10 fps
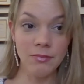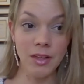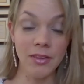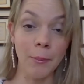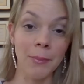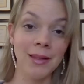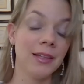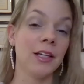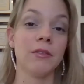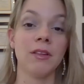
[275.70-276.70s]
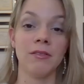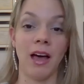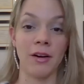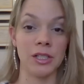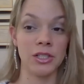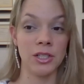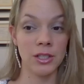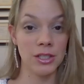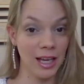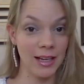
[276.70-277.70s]
the ability of the virus
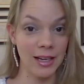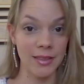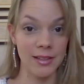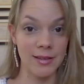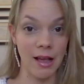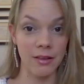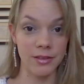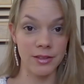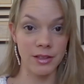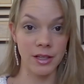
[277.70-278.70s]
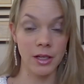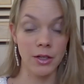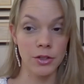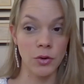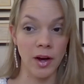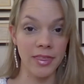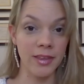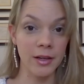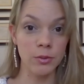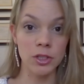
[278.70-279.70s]
to get in the cells. So I
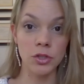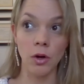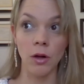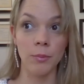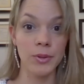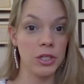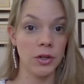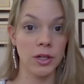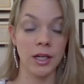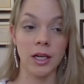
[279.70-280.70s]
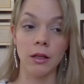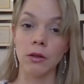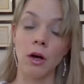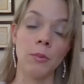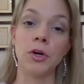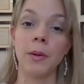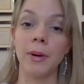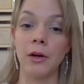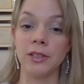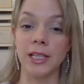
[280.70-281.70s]
think we should all be talking a lot more
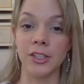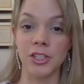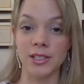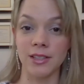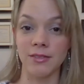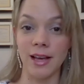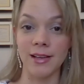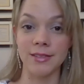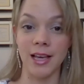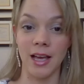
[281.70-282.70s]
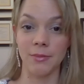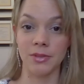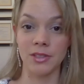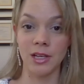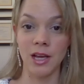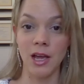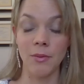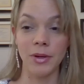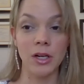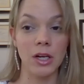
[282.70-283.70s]
about digestive enzymes,
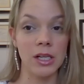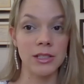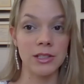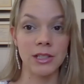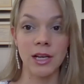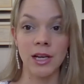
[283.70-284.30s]
because